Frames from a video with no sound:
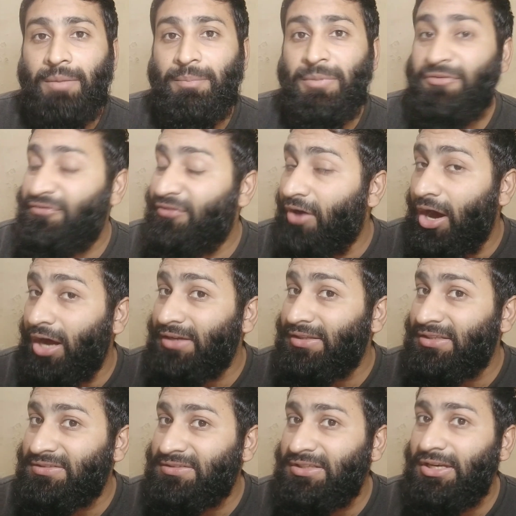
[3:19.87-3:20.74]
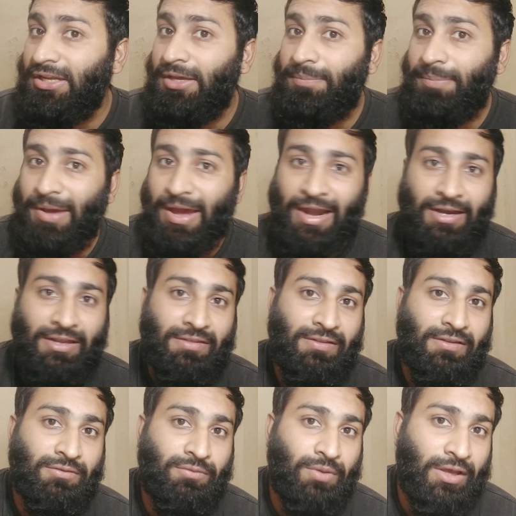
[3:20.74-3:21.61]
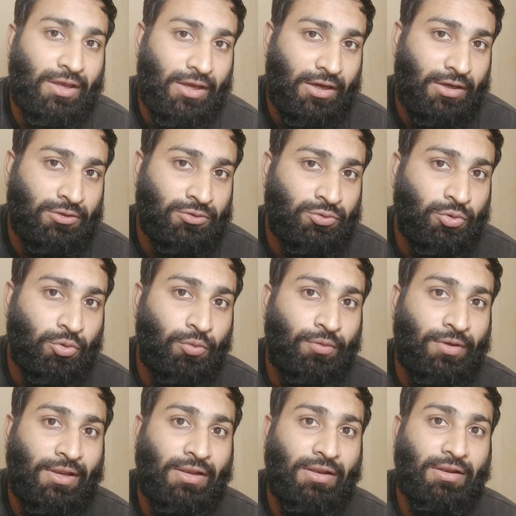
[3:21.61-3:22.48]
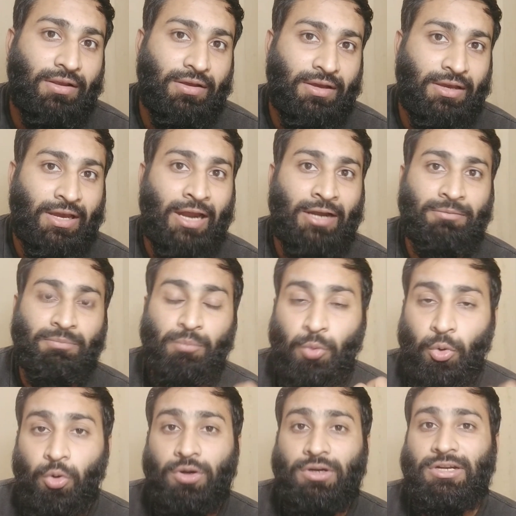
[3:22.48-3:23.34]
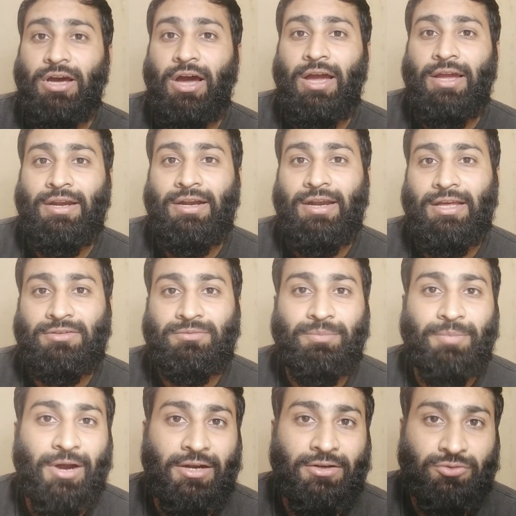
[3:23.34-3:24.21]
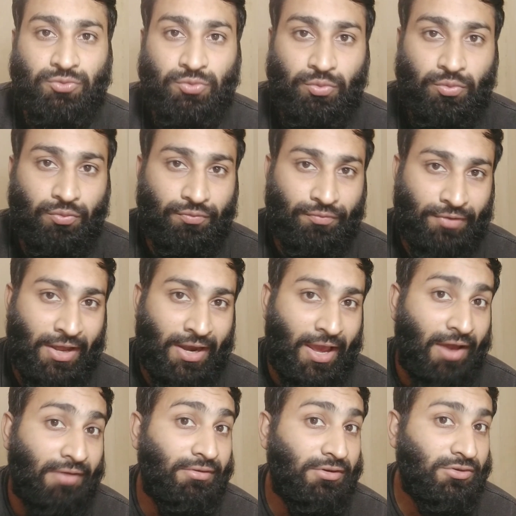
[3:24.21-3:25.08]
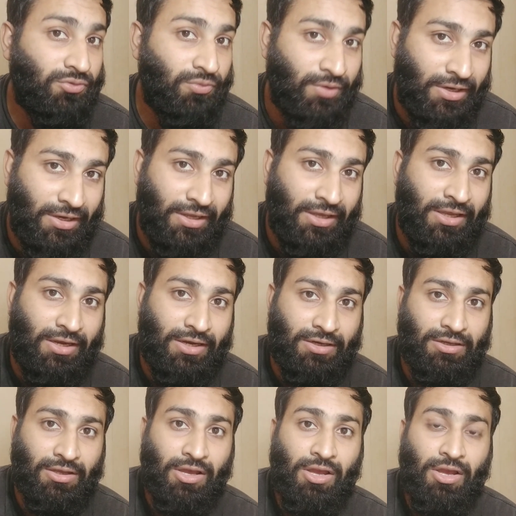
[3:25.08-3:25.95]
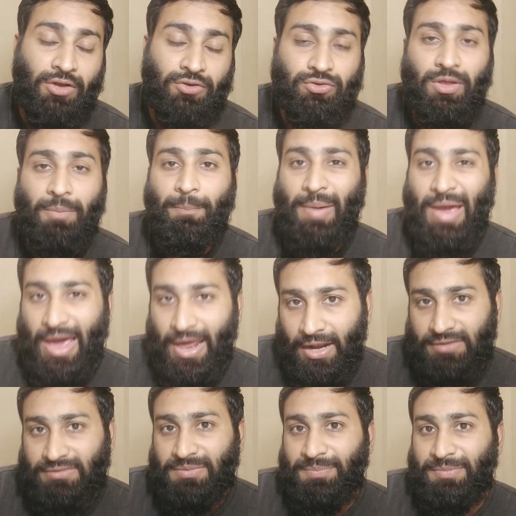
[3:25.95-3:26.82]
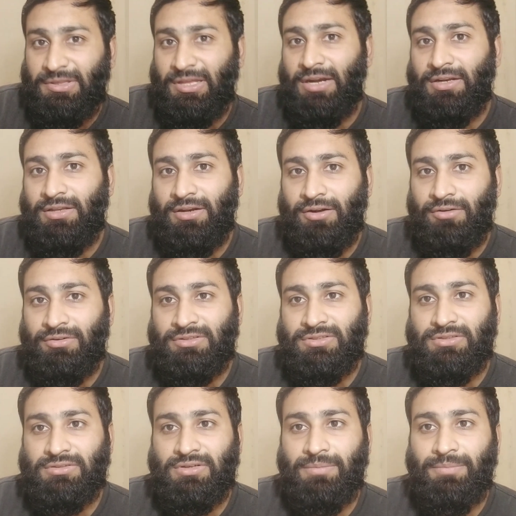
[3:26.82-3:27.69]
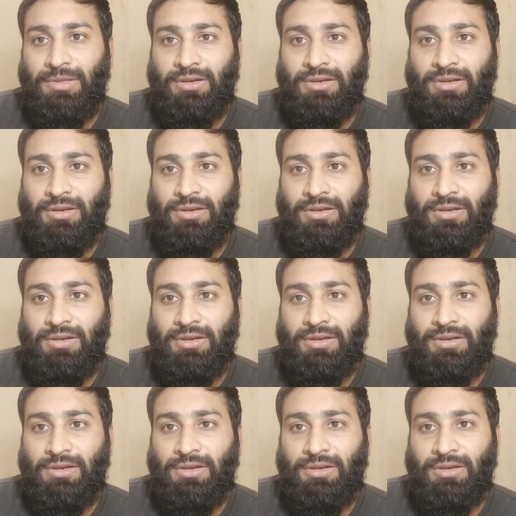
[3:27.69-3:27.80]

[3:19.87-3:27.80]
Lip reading: before the sleep, and in this way you will get more tiredness, but whenever you will eat, so the parasympathetic nervous system